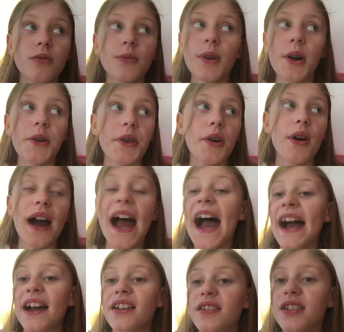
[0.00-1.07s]

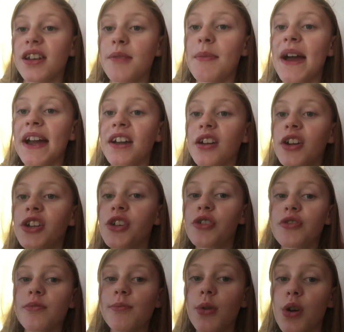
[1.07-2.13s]
La Manga, you
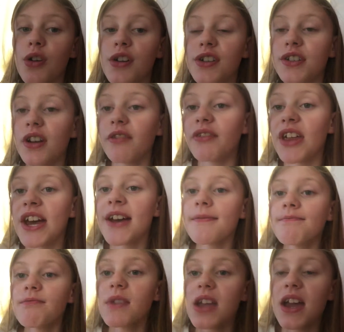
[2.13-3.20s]
can borrow stuff there.
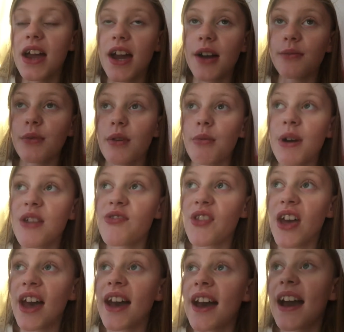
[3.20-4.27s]
And we went
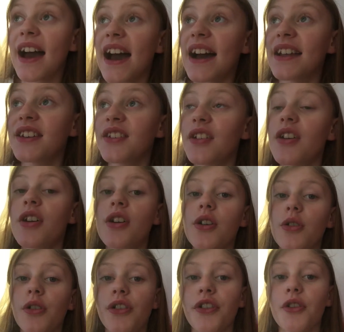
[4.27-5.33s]
there and
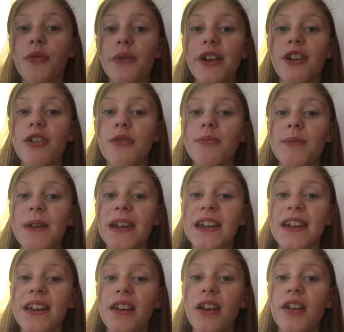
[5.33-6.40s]
so we got
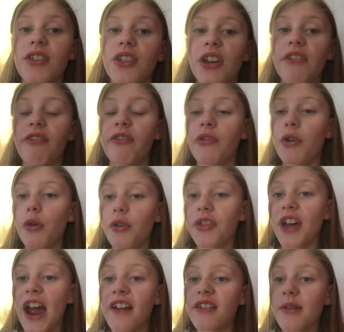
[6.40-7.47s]
me the fourth
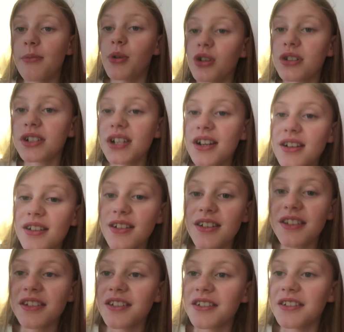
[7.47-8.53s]
Harry Potter.
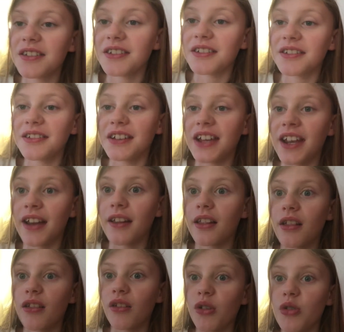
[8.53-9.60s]
It's
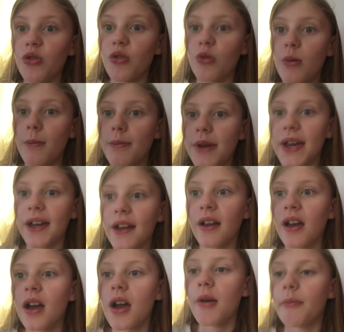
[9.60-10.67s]
so big,
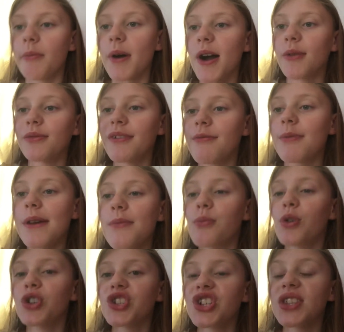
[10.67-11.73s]
but we've been
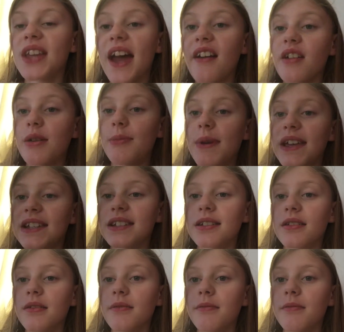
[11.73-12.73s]
watching the Harry Potters,